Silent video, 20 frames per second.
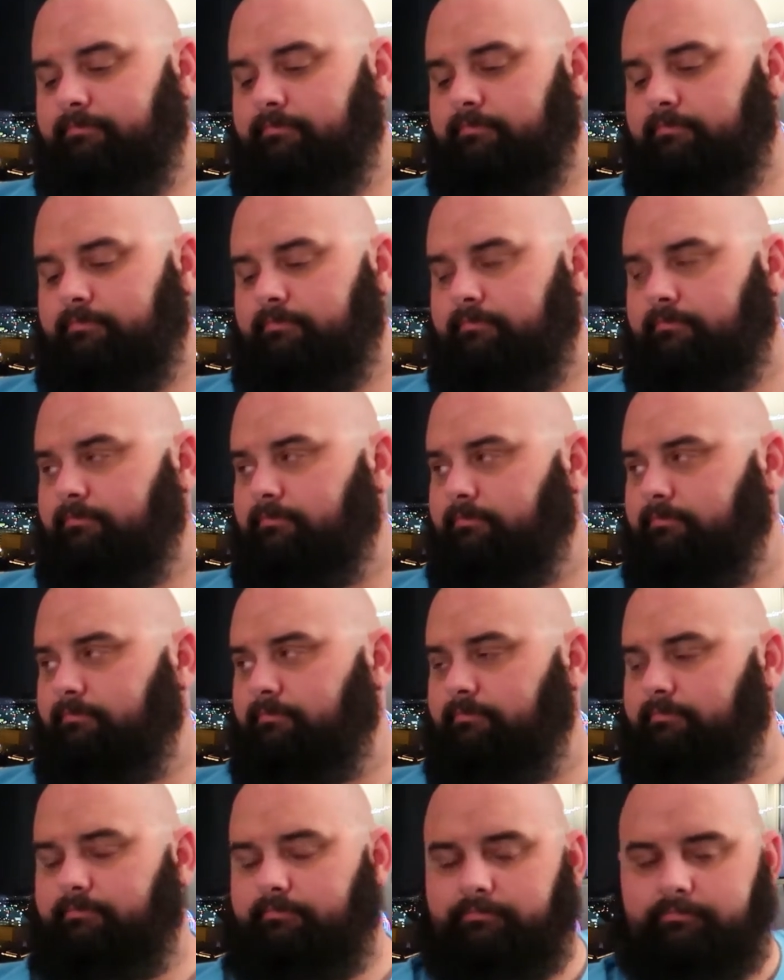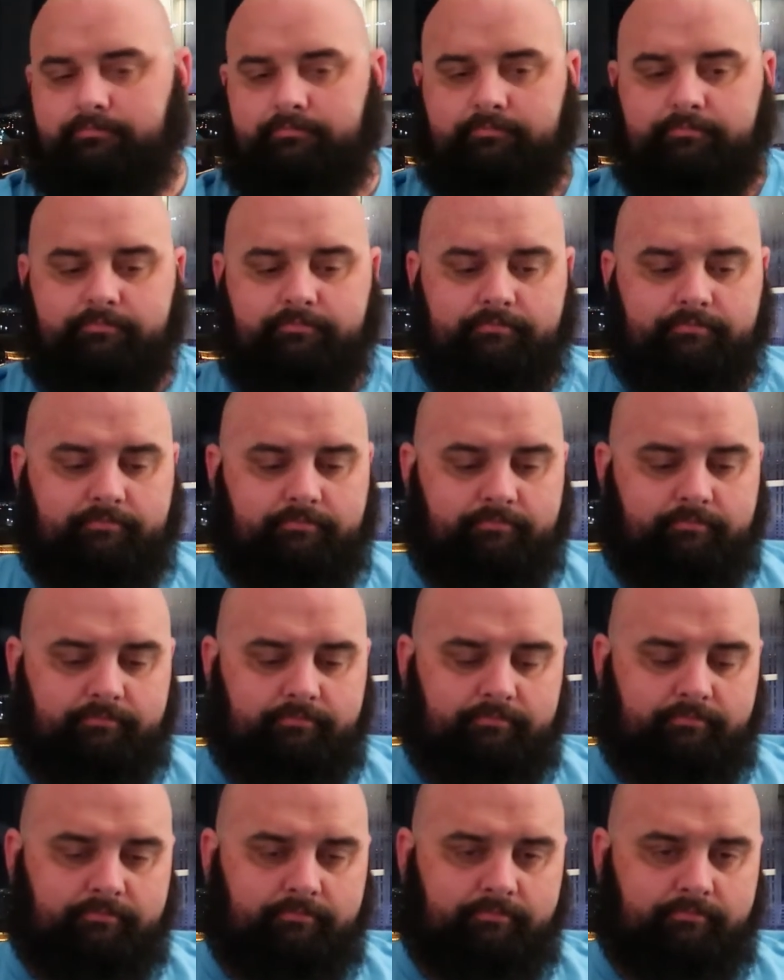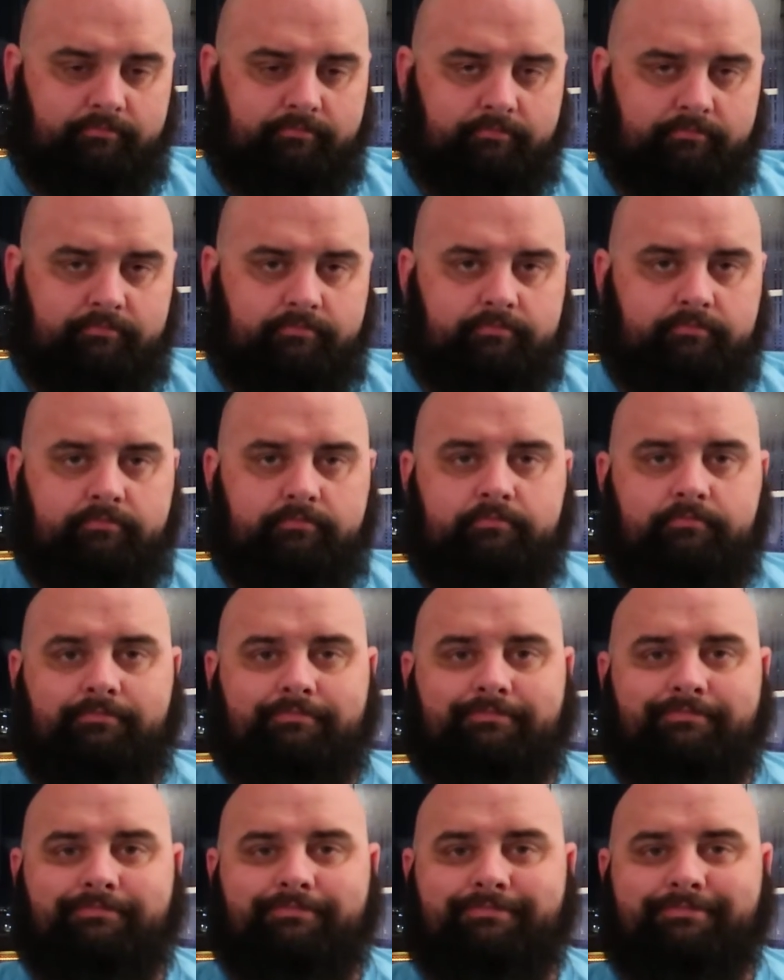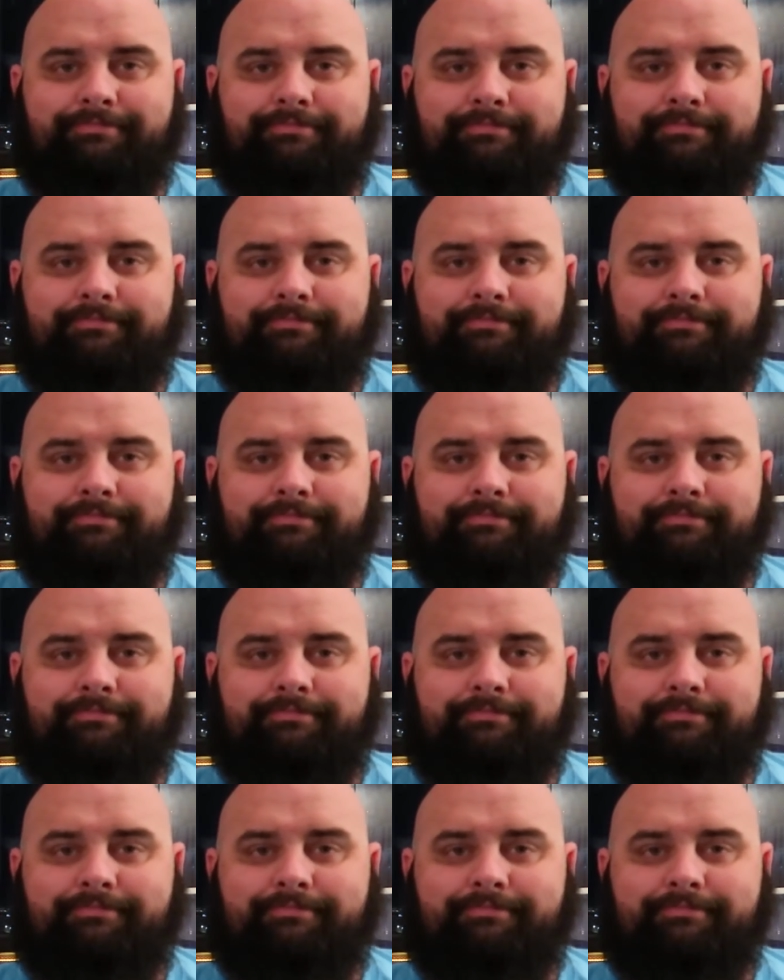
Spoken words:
[no speech]